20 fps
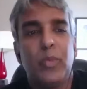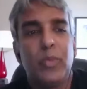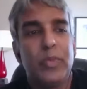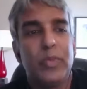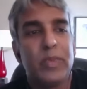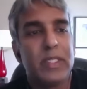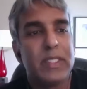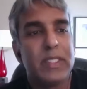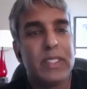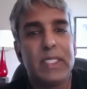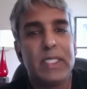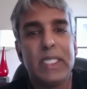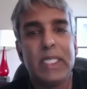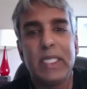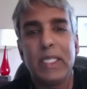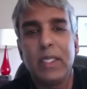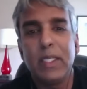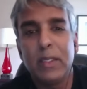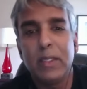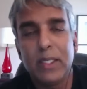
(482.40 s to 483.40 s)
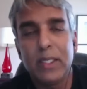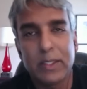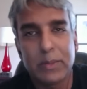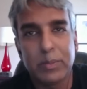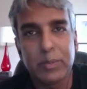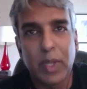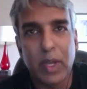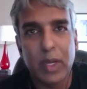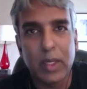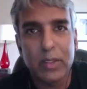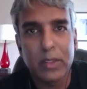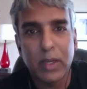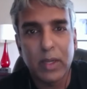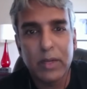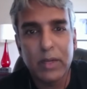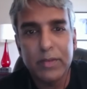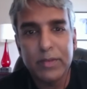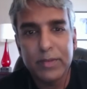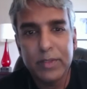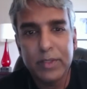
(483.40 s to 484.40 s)
The sea is blocked
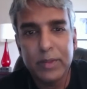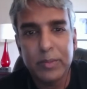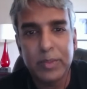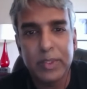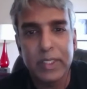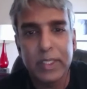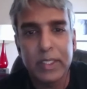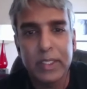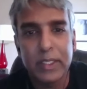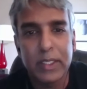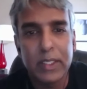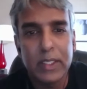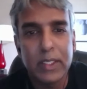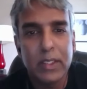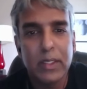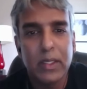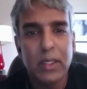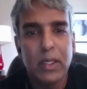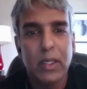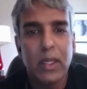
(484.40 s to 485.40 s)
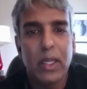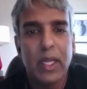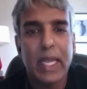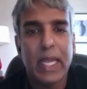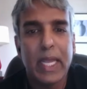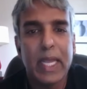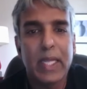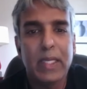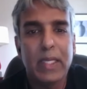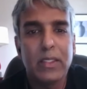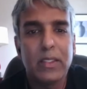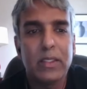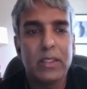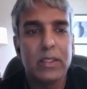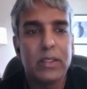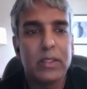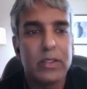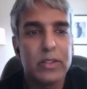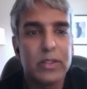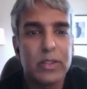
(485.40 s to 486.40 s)
off completely. And
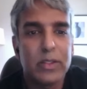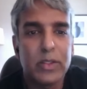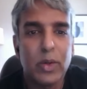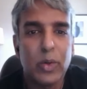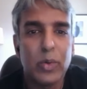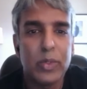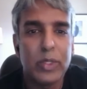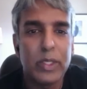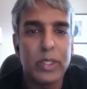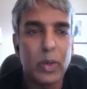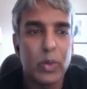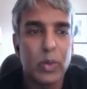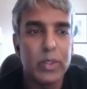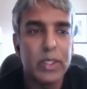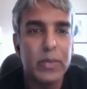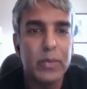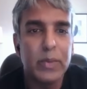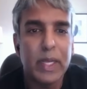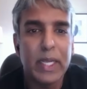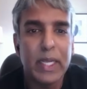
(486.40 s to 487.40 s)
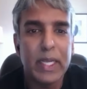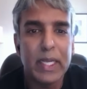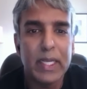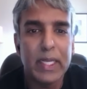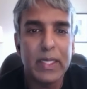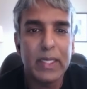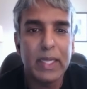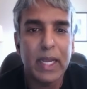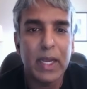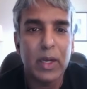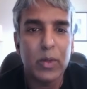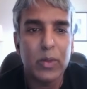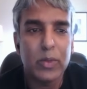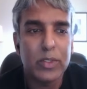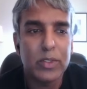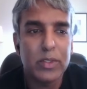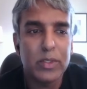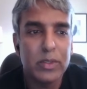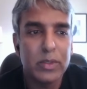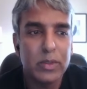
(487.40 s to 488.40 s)
so the only way in and
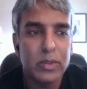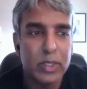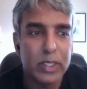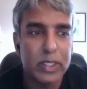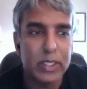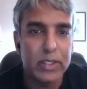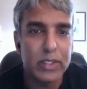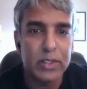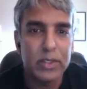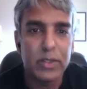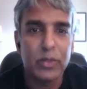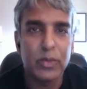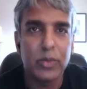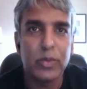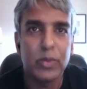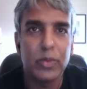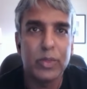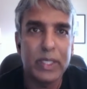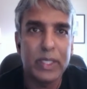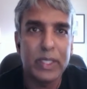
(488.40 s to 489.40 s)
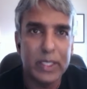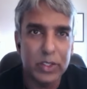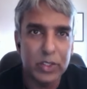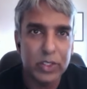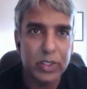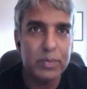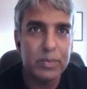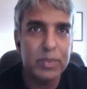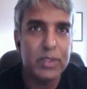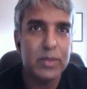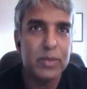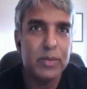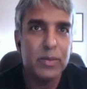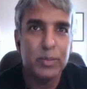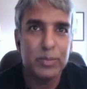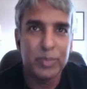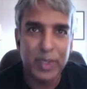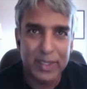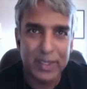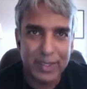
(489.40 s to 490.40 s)
out is through Egypt,
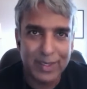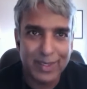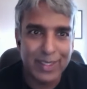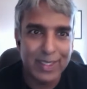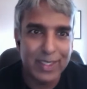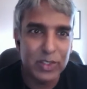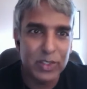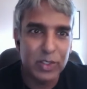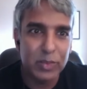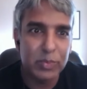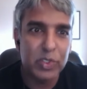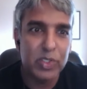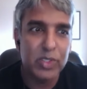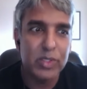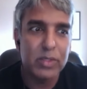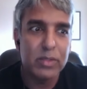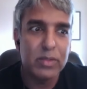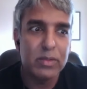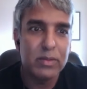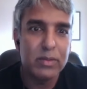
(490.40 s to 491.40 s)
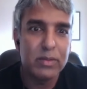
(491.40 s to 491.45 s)
but the Egyptian